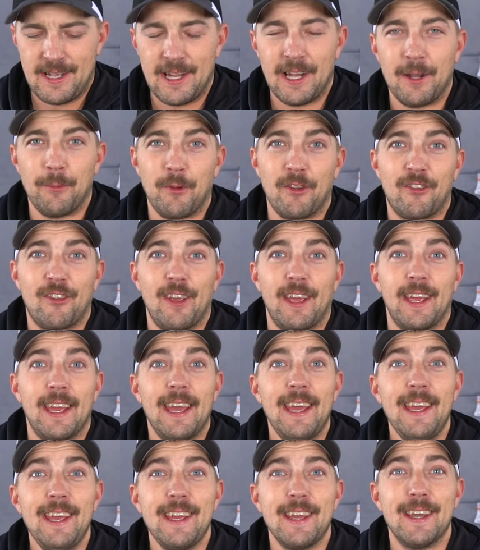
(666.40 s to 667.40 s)
And we say,
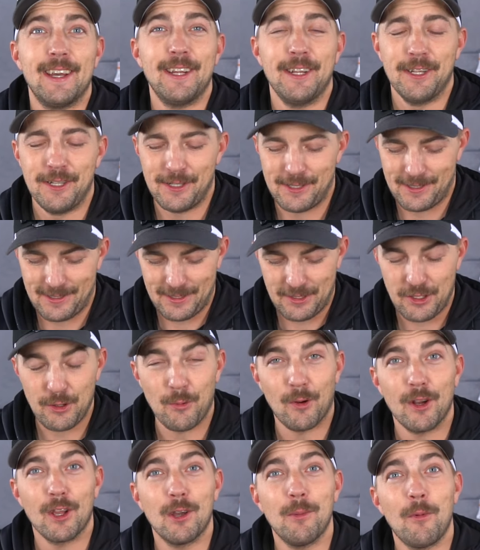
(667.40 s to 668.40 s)
hey, do you
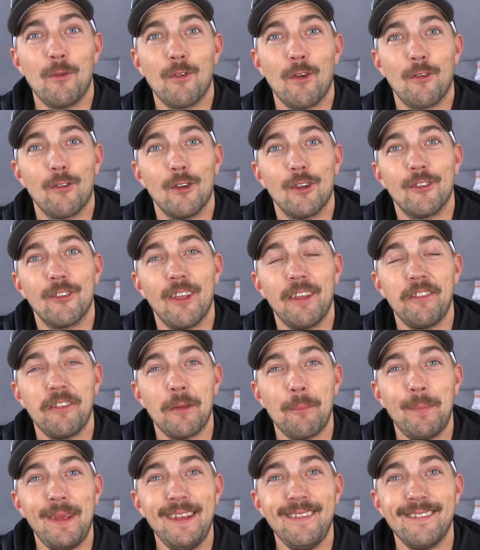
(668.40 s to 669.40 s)
want to come over for a slice
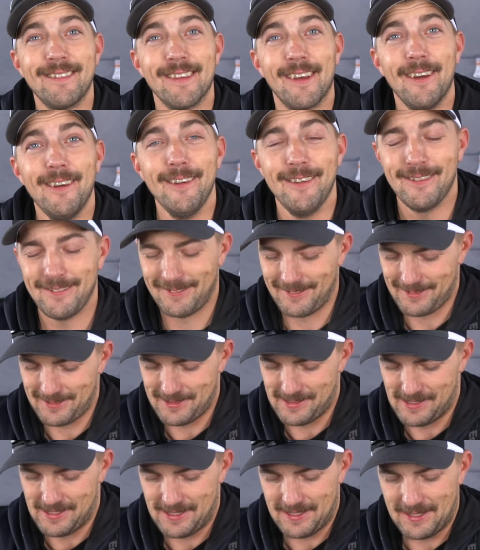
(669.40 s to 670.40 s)
of pizza?
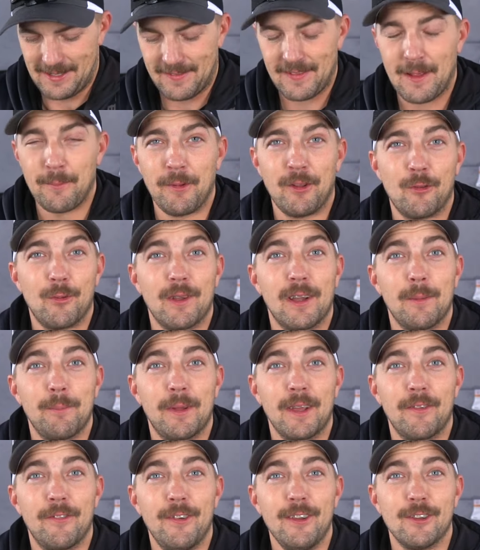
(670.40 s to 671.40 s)
And that means we got
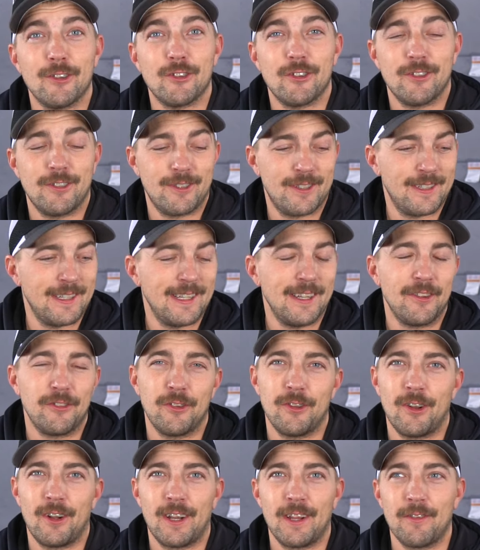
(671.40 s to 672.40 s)
big fish.
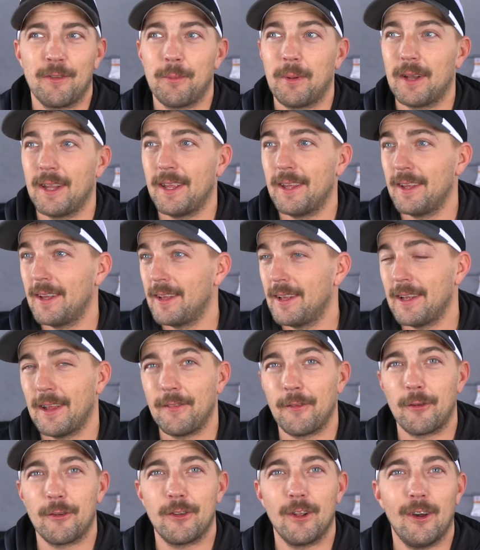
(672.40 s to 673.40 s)
So not everybody
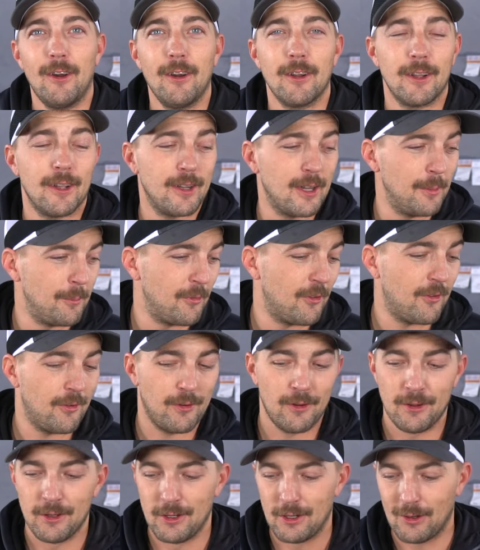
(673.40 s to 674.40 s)
and their dog comes
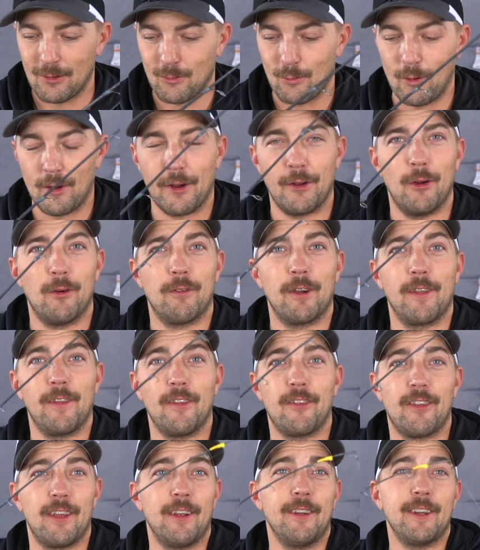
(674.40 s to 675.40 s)
running over to
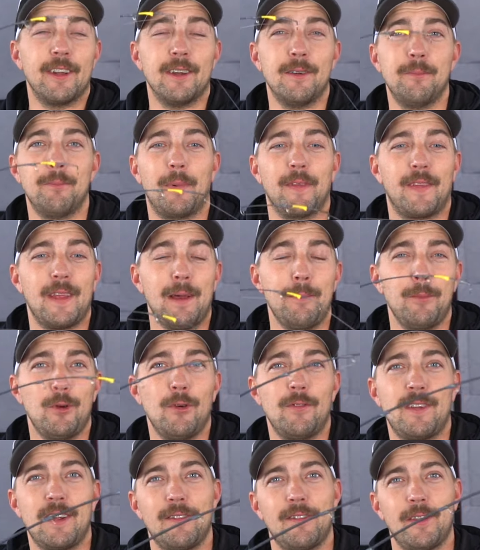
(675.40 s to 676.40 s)
this area. But that
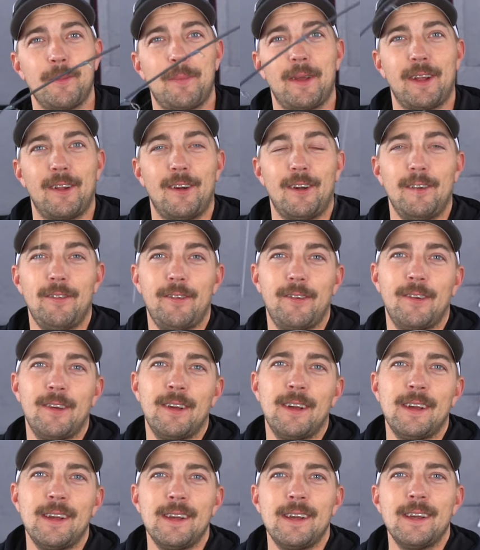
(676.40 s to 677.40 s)
move definitely paid off.
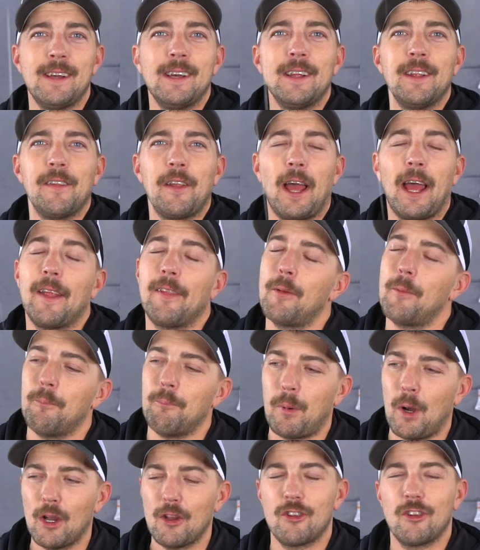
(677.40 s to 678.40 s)
I had the
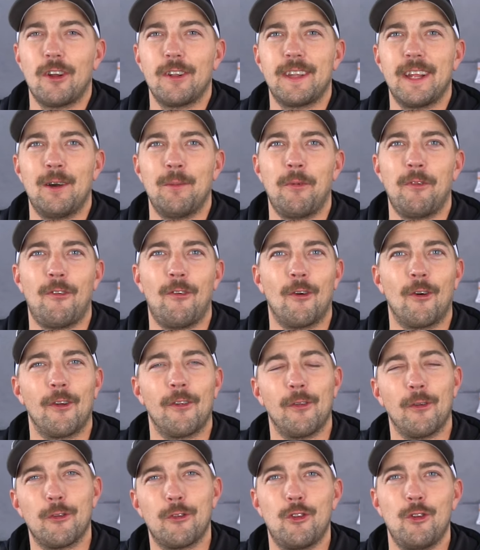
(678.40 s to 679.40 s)
buckshot down before
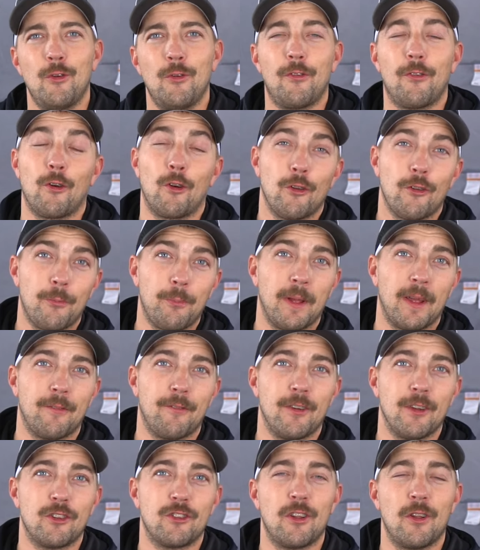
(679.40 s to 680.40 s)
and those two first big
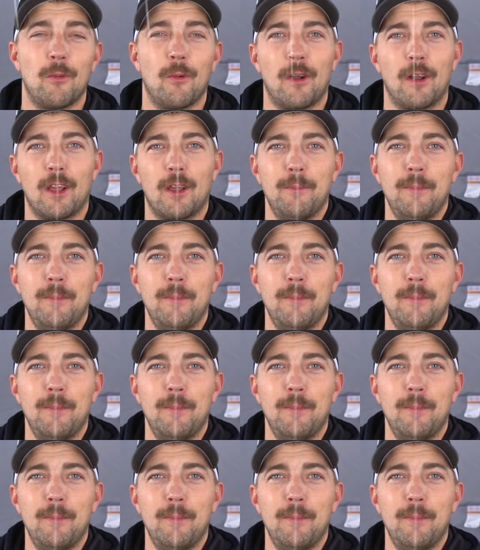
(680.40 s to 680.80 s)
fish didn't want to